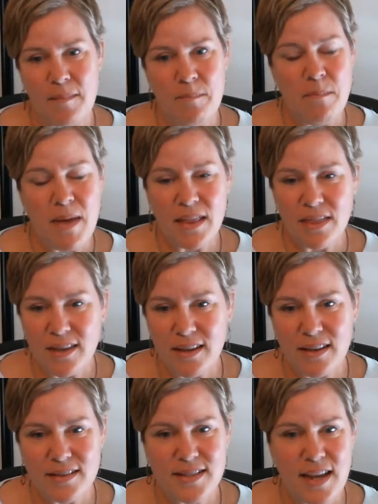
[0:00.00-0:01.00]

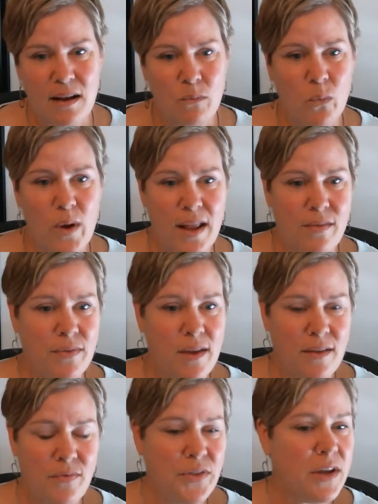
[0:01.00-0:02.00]
methods and
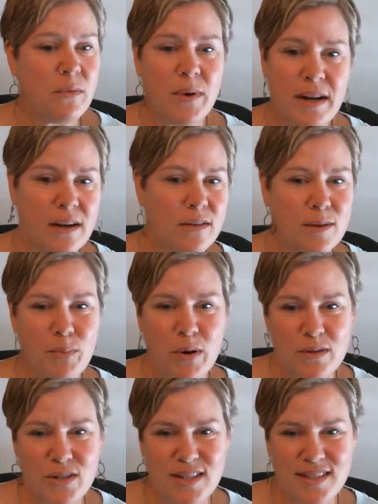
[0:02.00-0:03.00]
theoretical
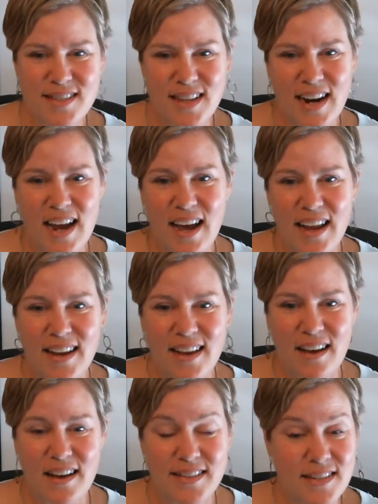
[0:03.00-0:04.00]
approaches that
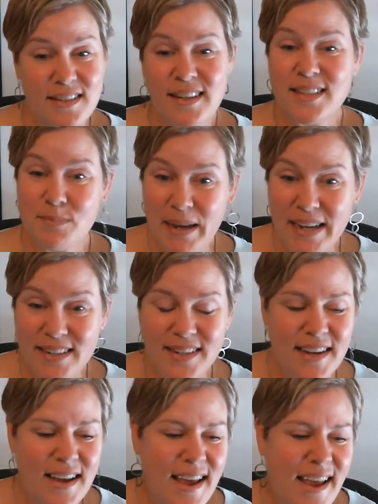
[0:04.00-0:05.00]
I didn't expect.
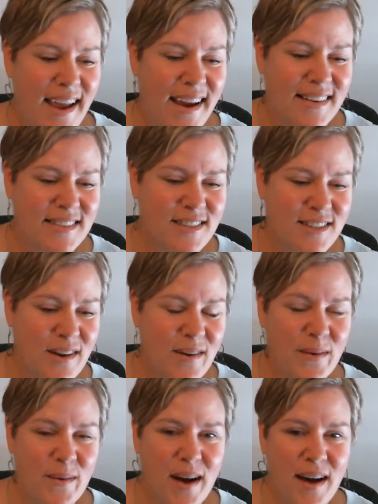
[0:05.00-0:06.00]
And
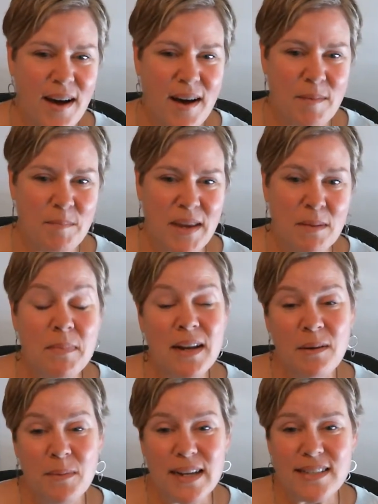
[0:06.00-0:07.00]
so in
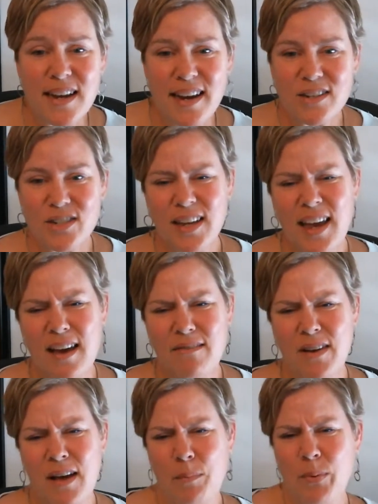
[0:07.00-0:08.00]
many ways, I actually have
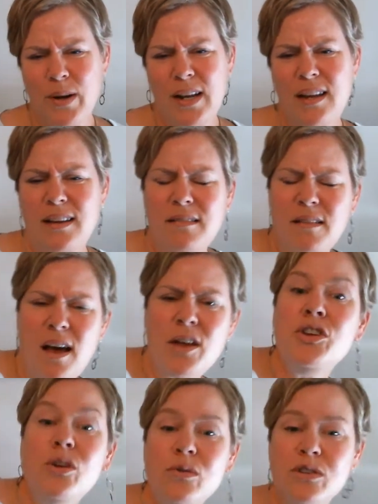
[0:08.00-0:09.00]
a pretty
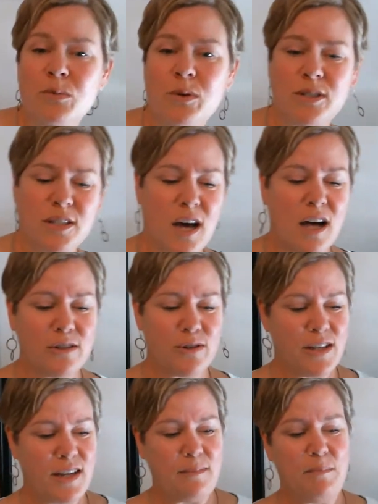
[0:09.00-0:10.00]
unusual
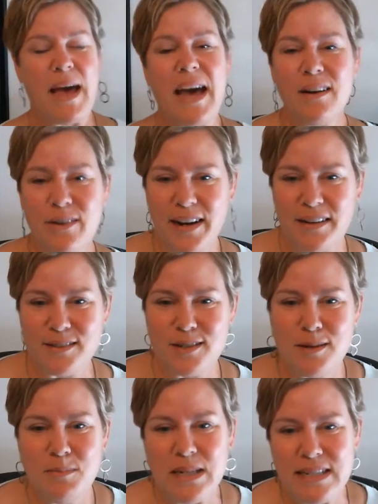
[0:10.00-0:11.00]
scholarly background
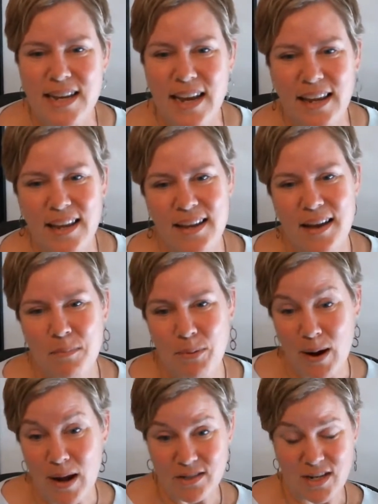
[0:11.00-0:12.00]
to be taking a
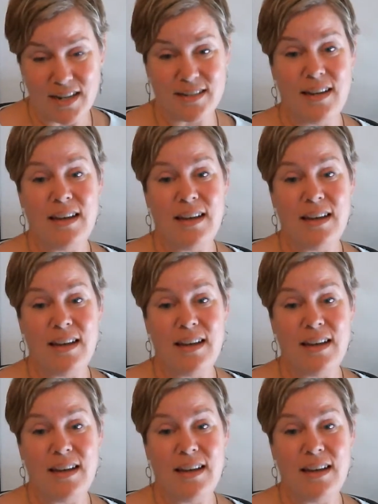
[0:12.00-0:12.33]
project